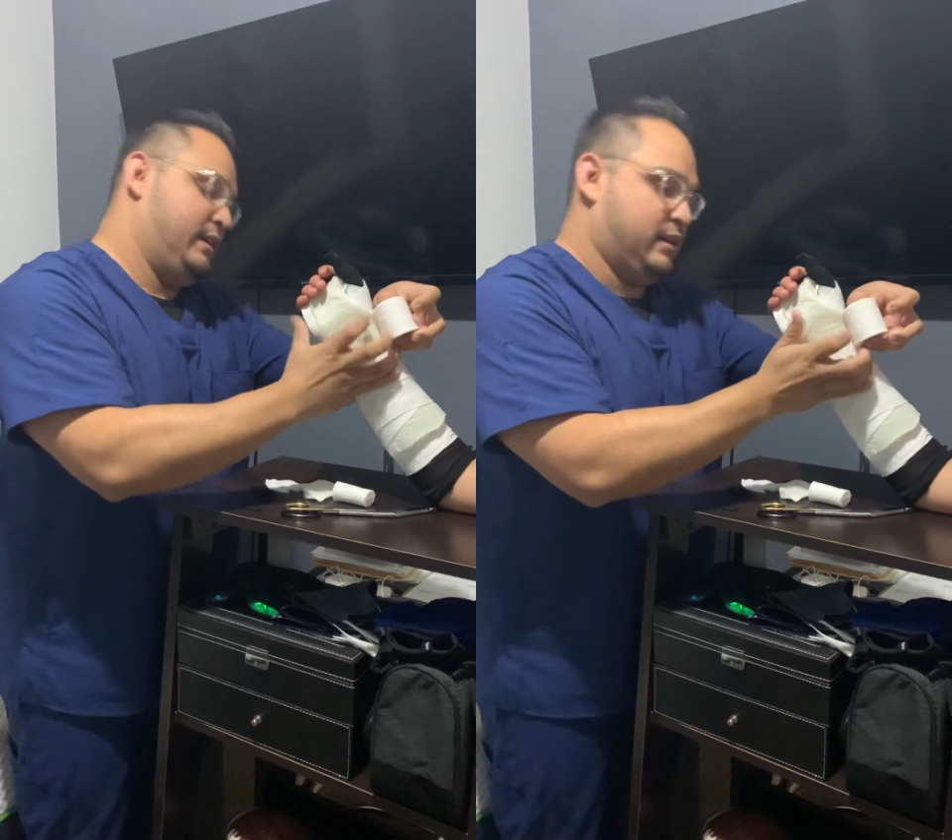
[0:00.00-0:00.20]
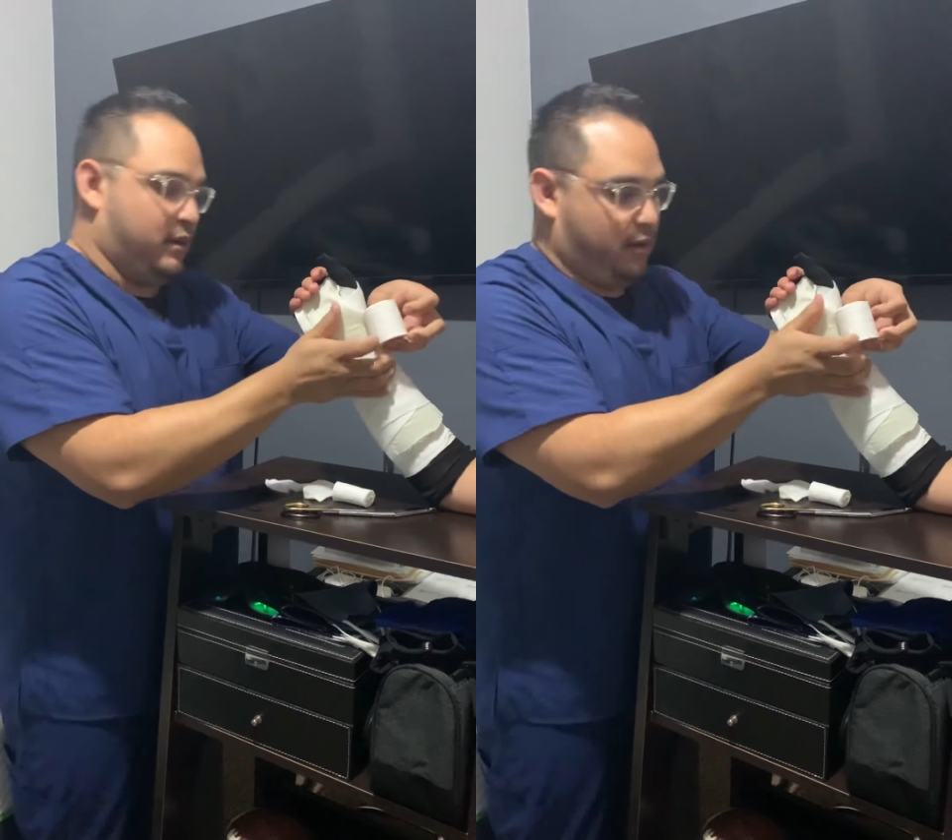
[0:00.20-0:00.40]

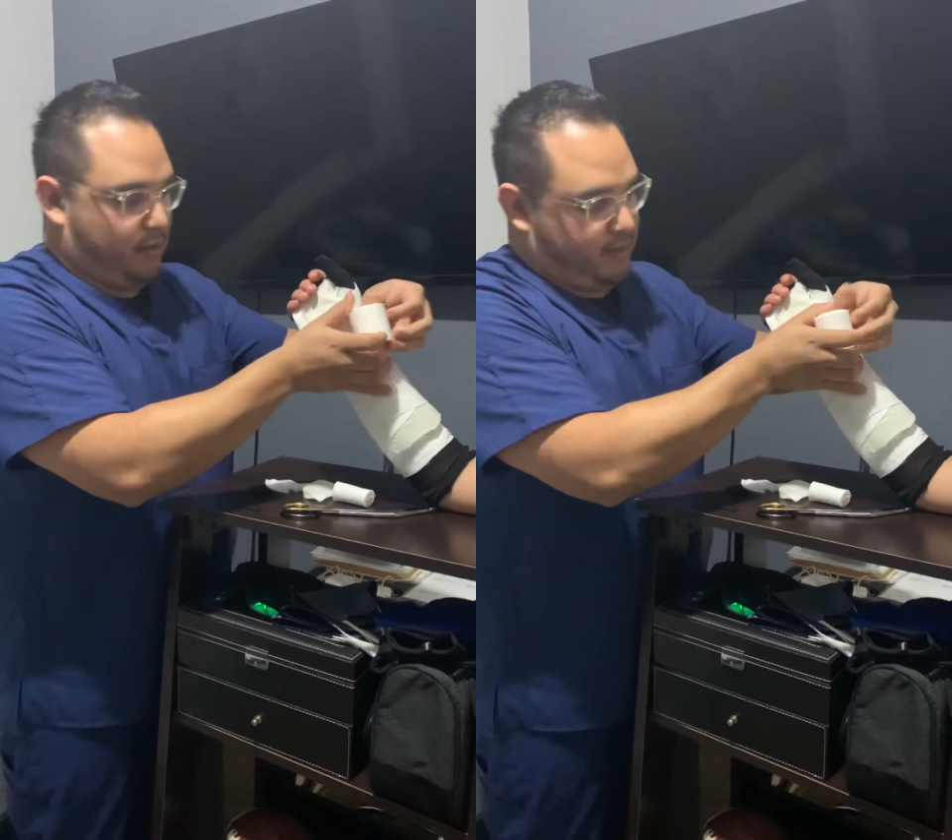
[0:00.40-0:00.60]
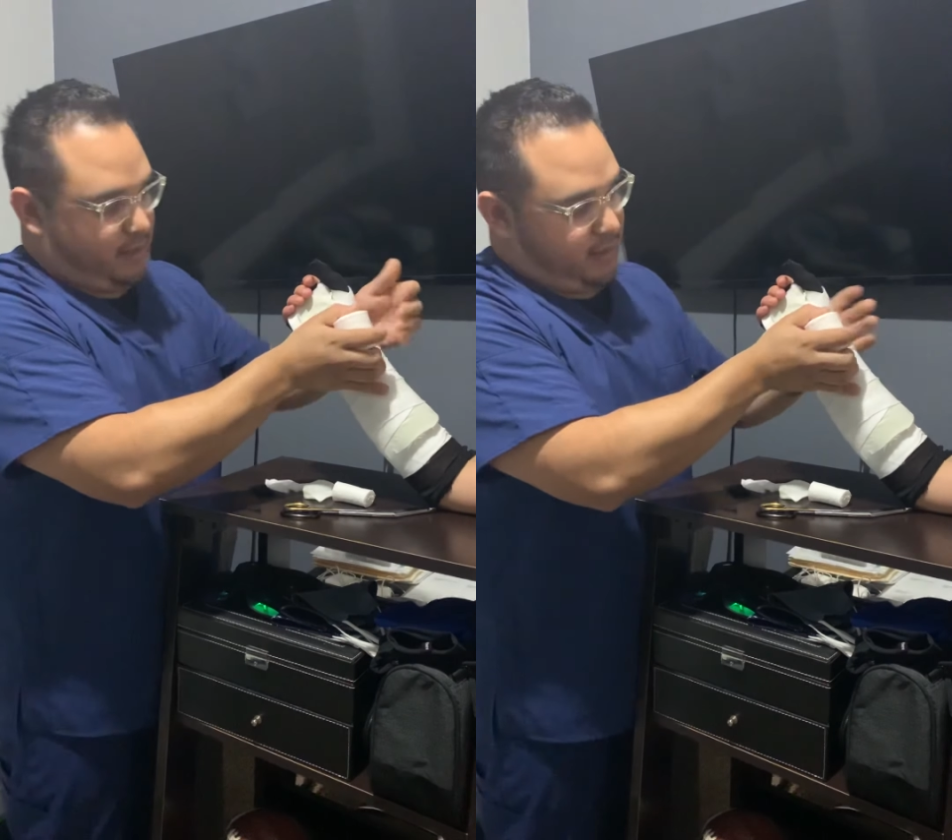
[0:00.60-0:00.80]

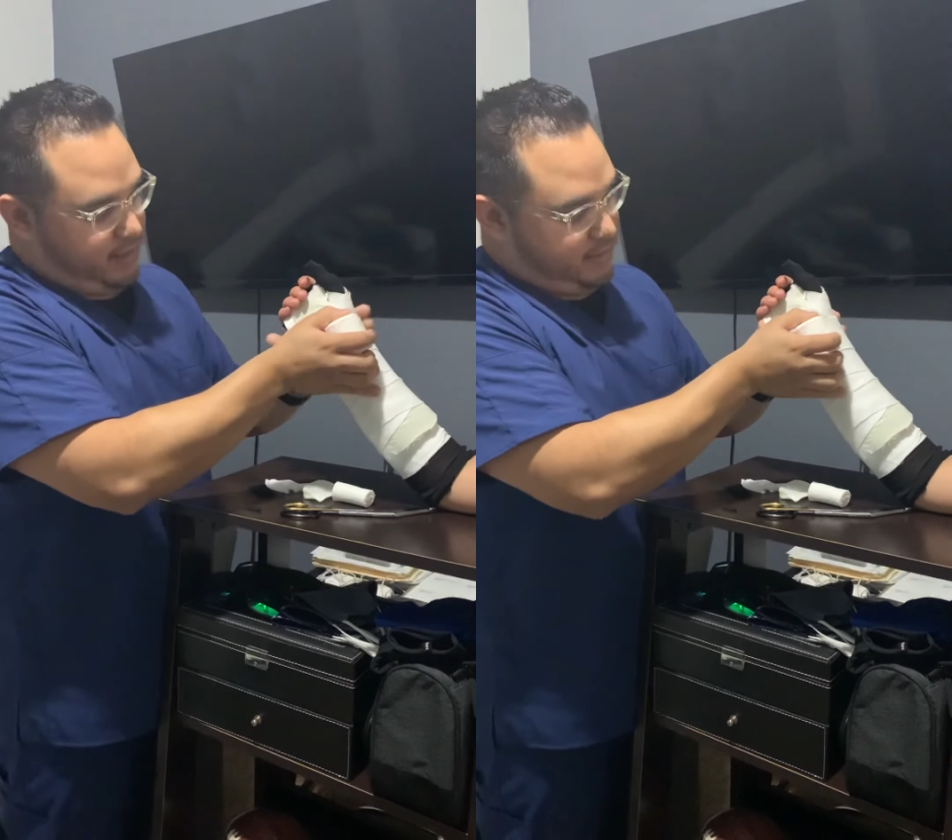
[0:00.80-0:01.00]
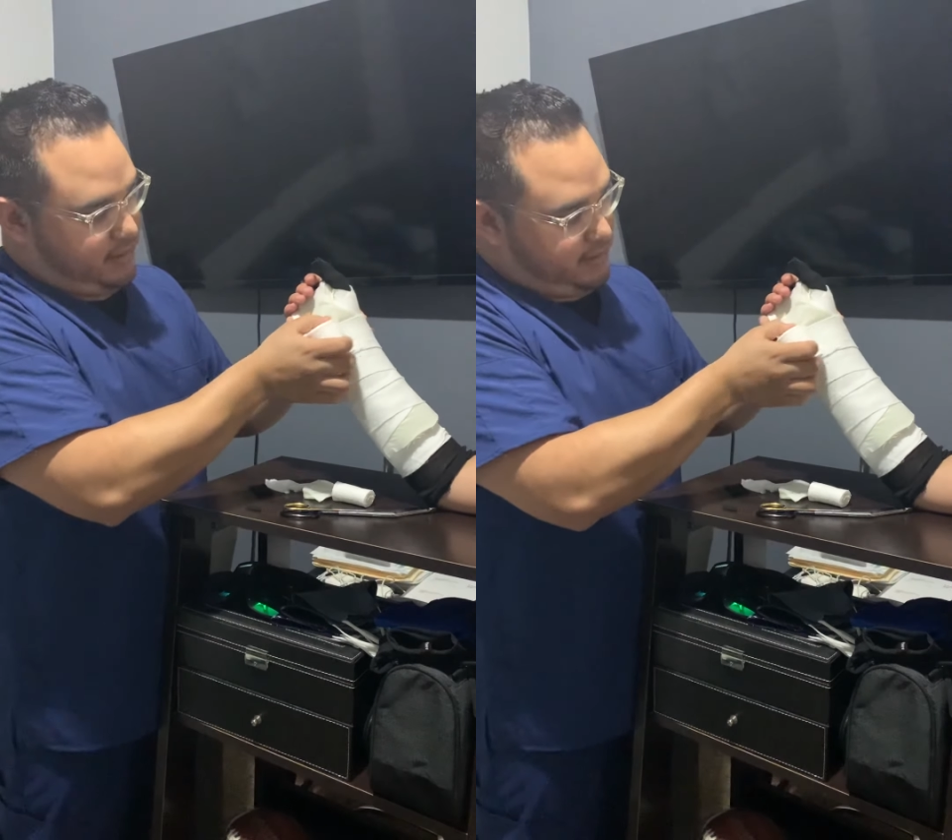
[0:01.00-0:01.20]
on there
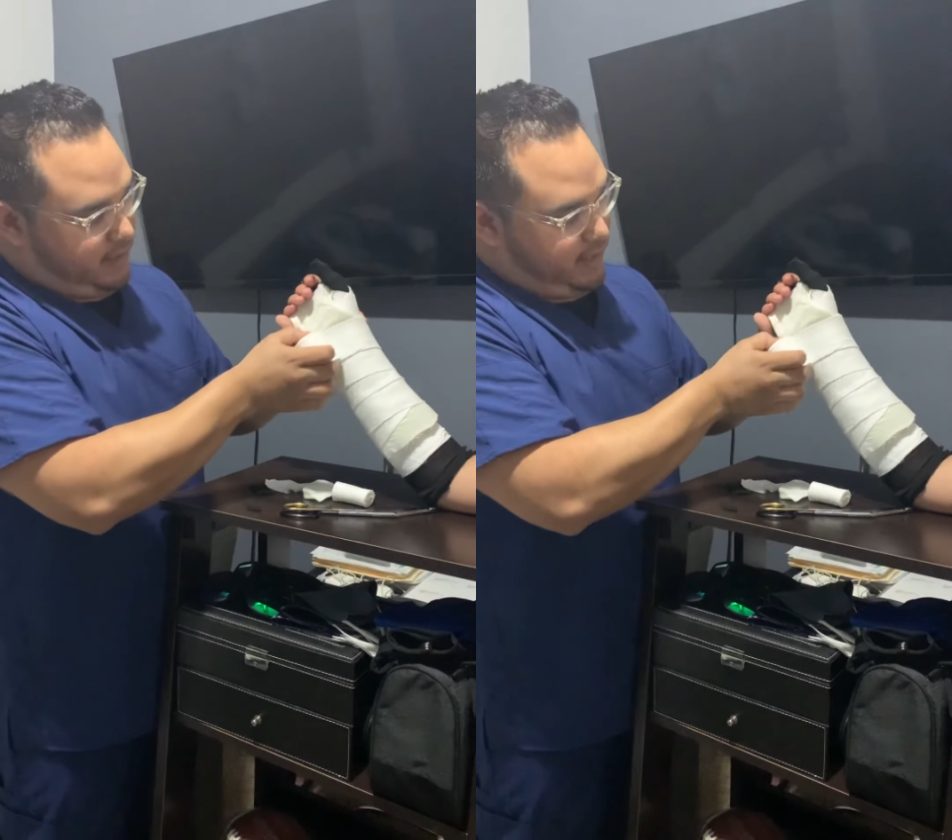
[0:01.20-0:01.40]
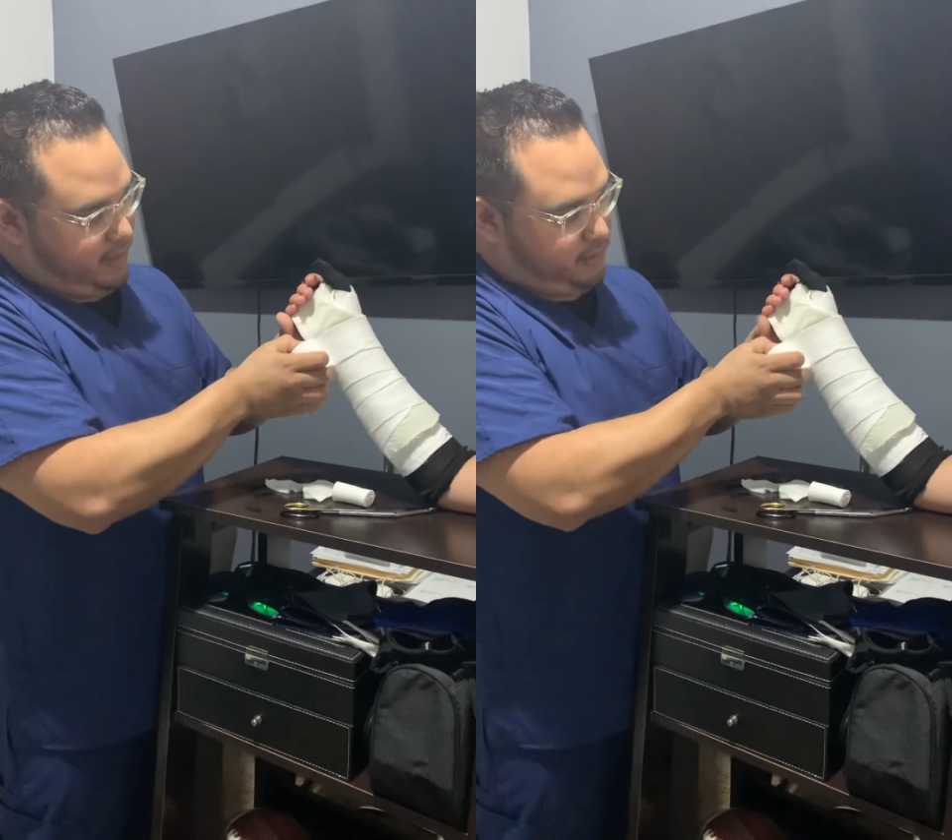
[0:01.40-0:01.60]
nice and
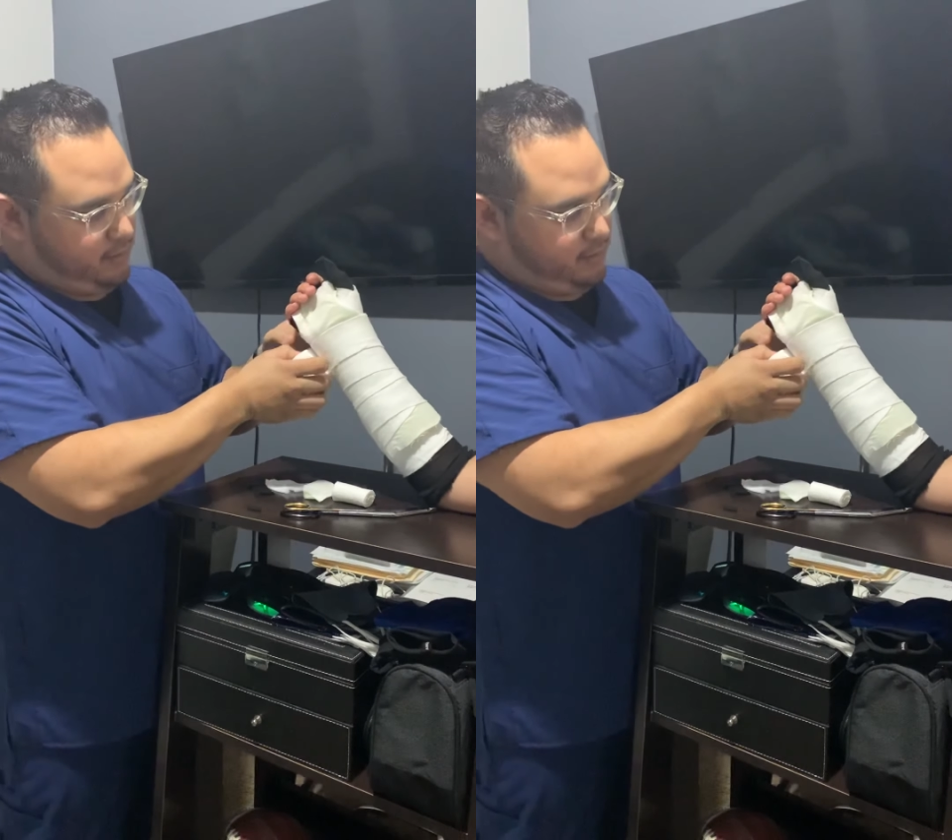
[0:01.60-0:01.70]
tight so